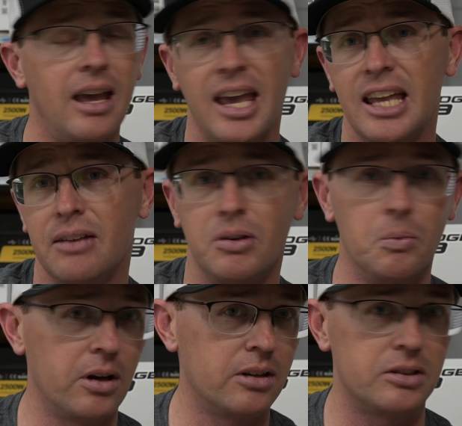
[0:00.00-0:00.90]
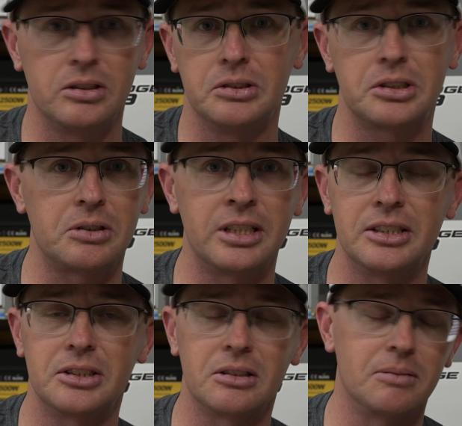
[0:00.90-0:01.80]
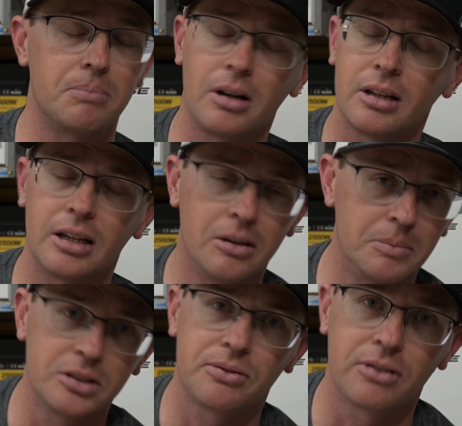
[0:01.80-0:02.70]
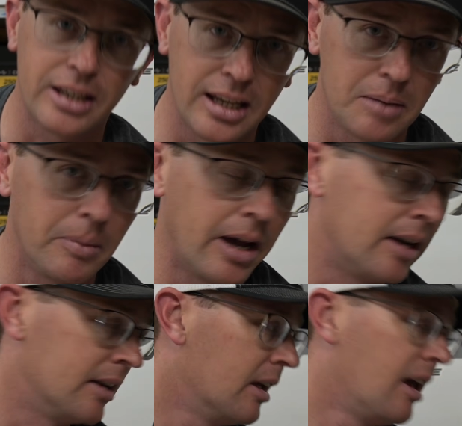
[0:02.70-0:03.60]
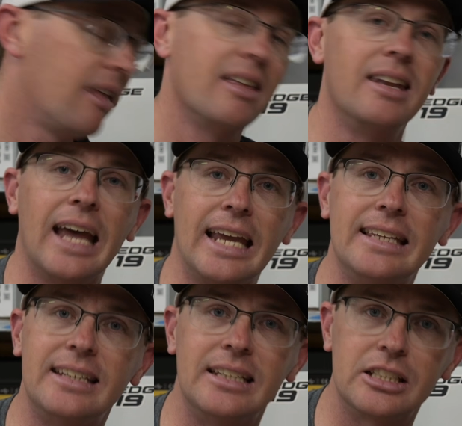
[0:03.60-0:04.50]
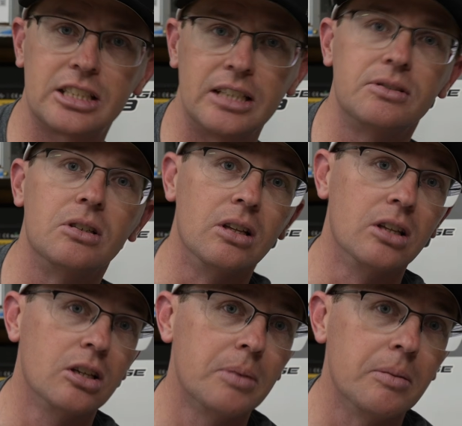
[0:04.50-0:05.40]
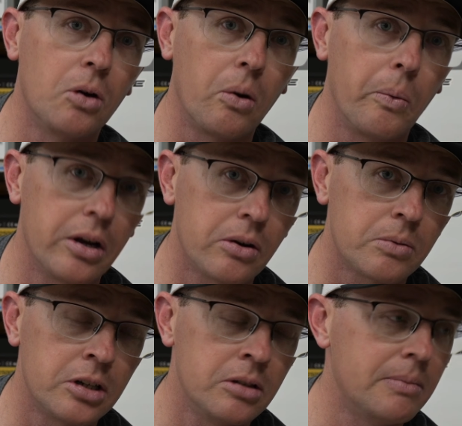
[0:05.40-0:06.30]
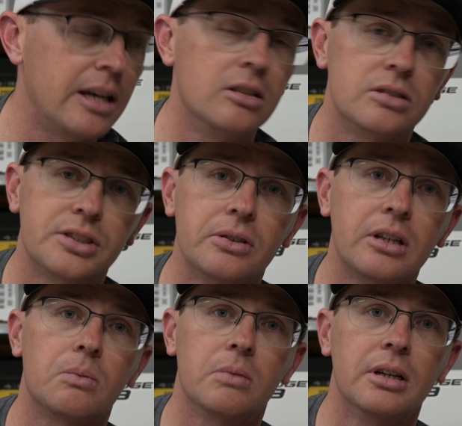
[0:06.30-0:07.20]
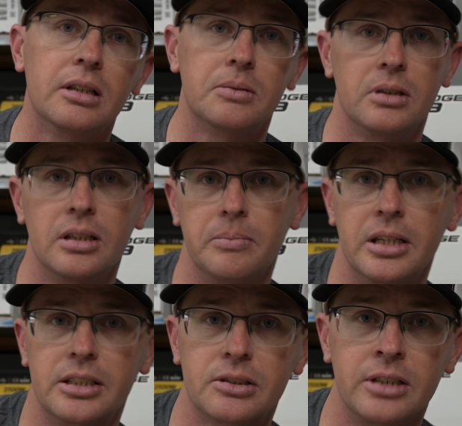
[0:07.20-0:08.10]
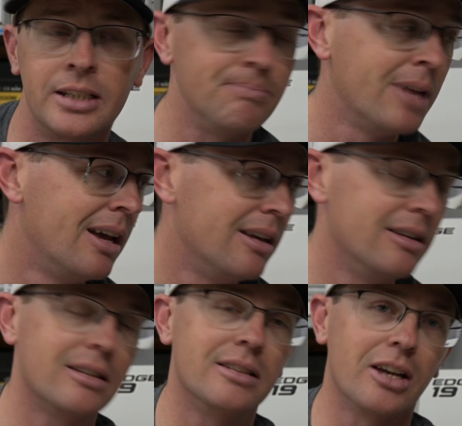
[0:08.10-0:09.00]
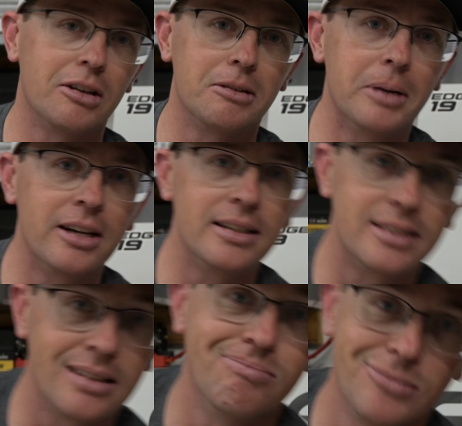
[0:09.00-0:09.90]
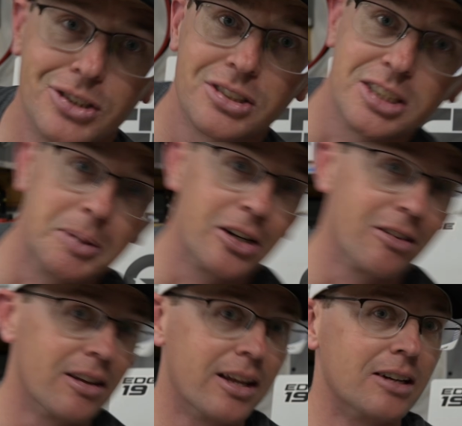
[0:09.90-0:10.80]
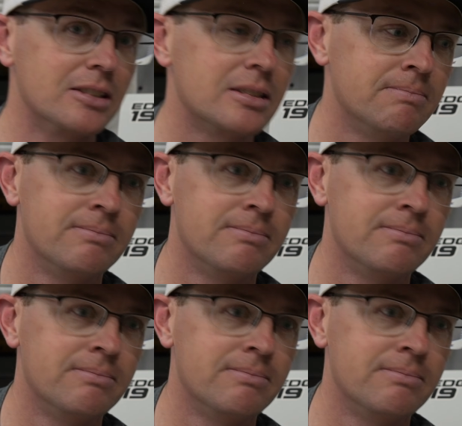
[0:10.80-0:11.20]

And if you wanted two screens, you can probably almost forget about it. The 19-inch gives you a little bit more wiggle room, and you still get a really, really big screen. You can tell your buddies that yours is bigger than theirs.